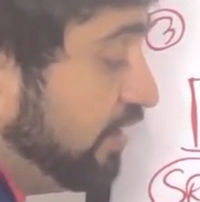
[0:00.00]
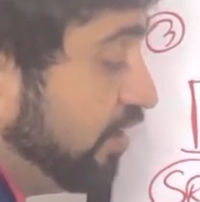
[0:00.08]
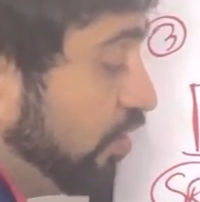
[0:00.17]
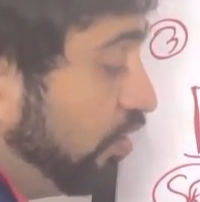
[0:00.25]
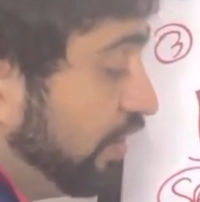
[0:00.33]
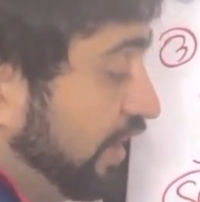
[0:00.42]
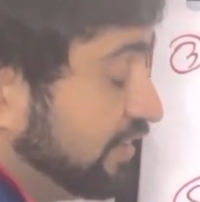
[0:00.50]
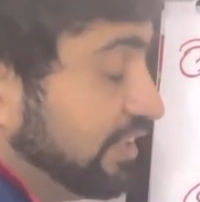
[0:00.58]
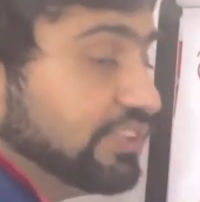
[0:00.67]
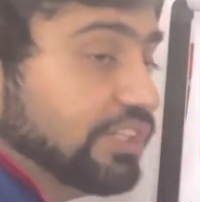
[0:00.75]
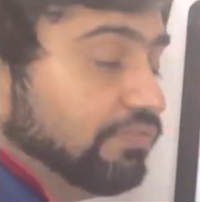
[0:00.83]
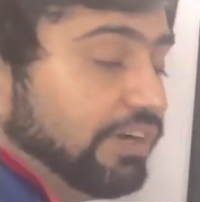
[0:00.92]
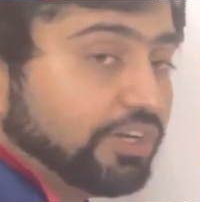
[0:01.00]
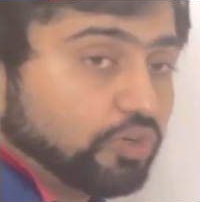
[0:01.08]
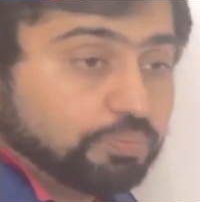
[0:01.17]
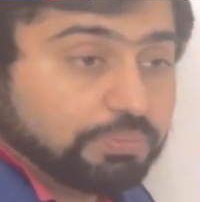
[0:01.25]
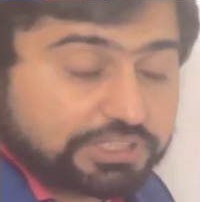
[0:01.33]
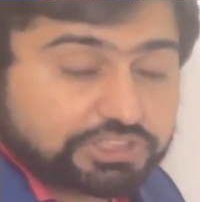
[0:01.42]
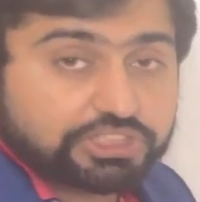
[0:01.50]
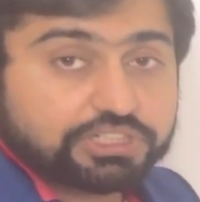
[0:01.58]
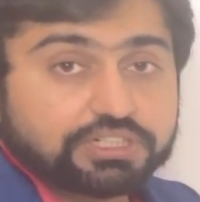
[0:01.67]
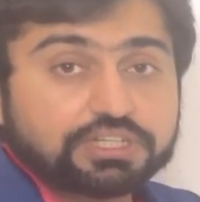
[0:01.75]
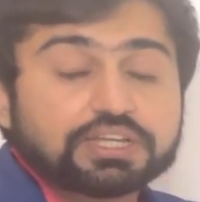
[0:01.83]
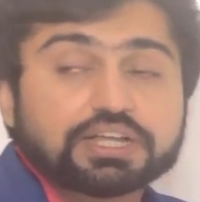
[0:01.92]
your organization went to merger
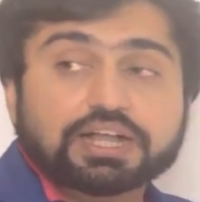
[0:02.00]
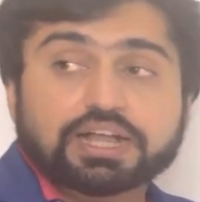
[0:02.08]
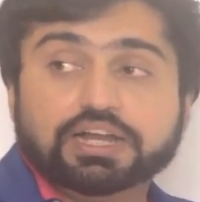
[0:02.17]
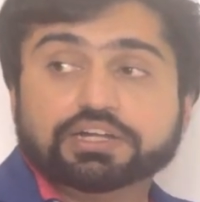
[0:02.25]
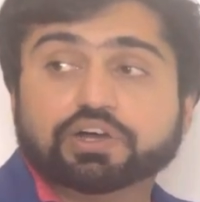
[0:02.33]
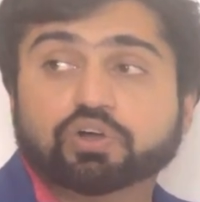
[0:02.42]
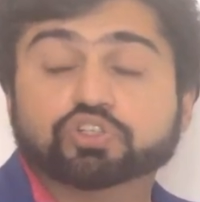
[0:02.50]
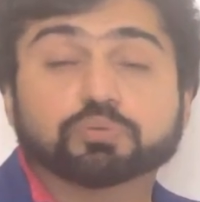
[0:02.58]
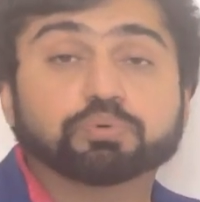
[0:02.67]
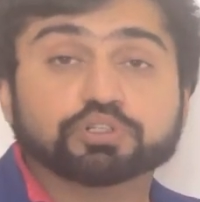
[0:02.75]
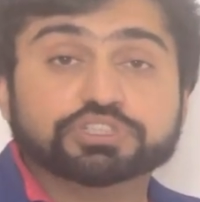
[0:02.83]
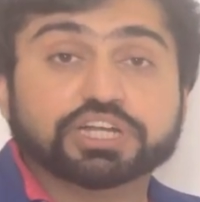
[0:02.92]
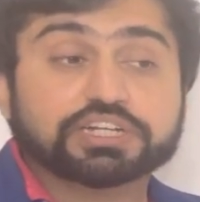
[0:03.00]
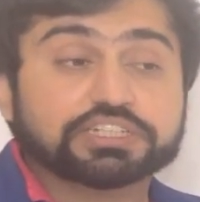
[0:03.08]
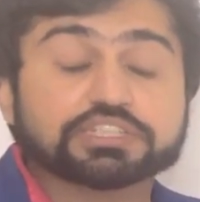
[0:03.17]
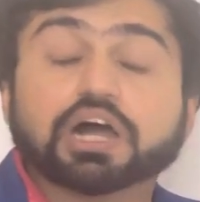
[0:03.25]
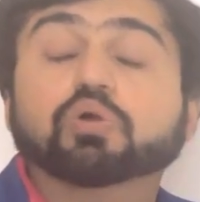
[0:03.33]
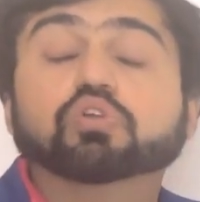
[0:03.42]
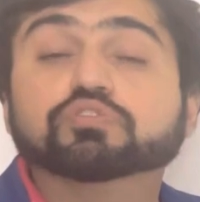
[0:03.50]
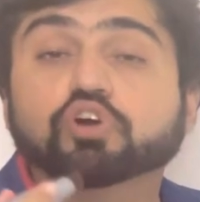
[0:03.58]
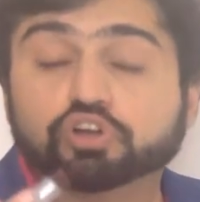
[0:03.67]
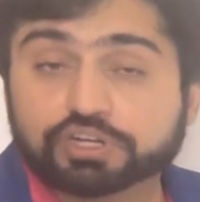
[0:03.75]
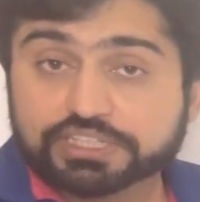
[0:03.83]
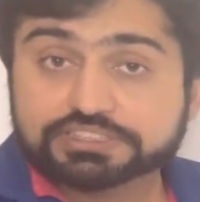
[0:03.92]
and now your project is out of the
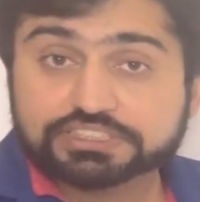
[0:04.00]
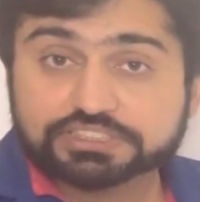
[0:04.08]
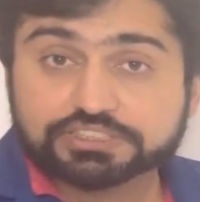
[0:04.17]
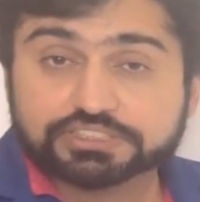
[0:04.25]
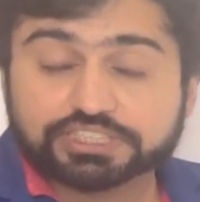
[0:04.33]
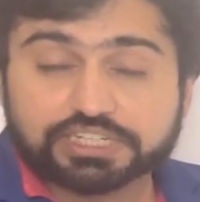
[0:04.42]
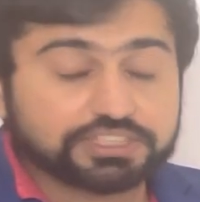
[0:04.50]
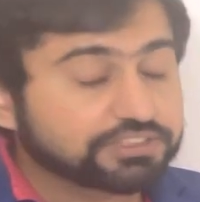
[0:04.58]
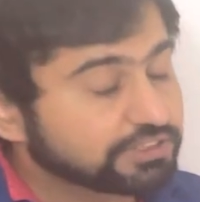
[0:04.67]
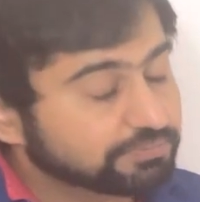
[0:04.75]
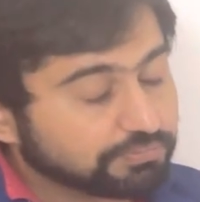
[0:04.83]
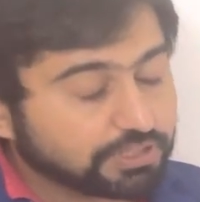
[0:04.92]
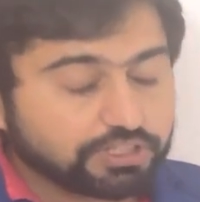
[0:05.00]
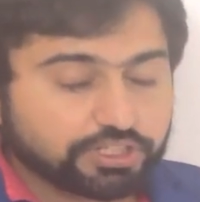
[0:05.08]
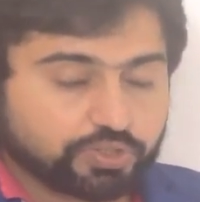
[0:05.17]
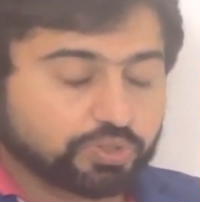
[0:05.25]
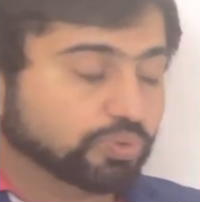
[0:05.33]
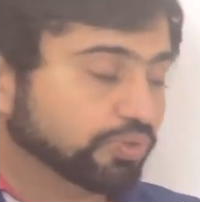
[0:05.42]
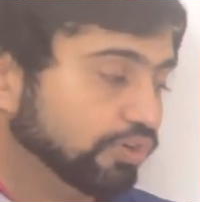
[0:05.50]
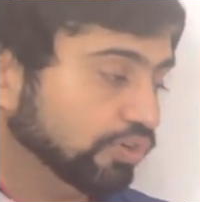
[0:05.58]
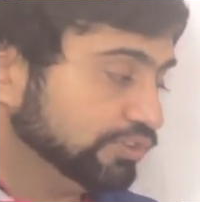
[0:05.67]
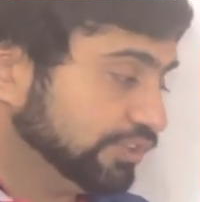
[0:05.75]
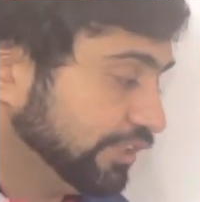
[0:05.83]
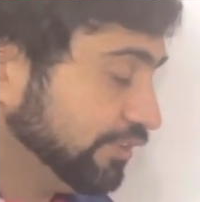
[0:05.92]
organizational strategy. You do
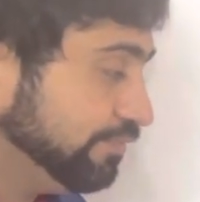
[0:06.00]
closing.